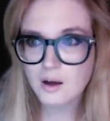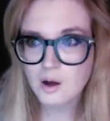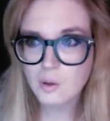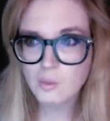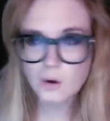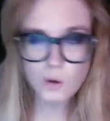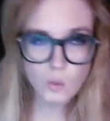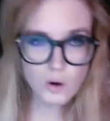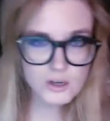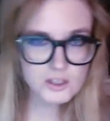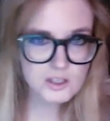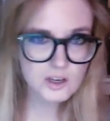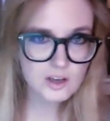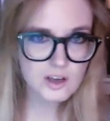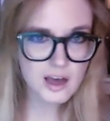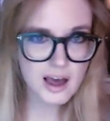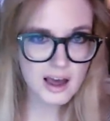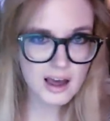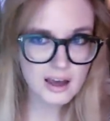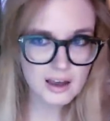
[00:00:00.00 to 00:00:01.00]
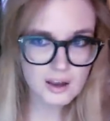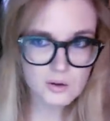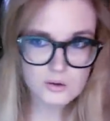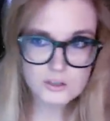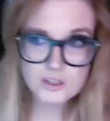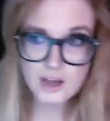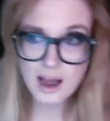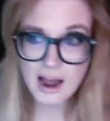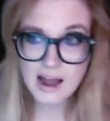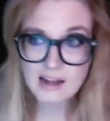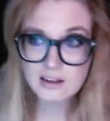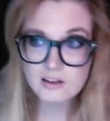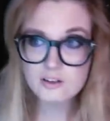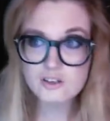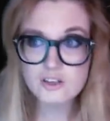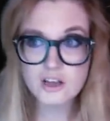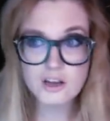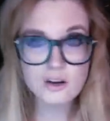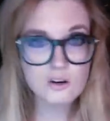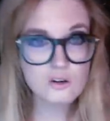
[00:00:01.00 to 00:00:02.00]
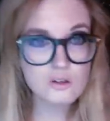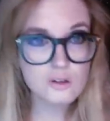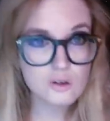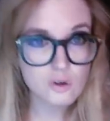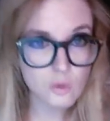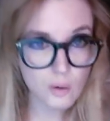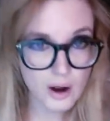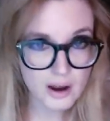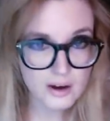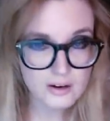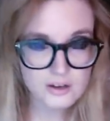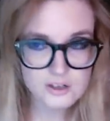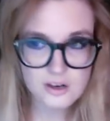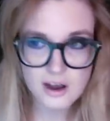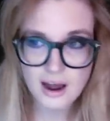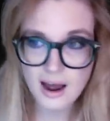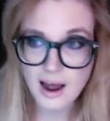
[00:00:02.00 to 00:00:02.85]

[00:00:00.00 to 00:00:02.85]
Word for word: But it wasn't Kang, it was Alexander the Great,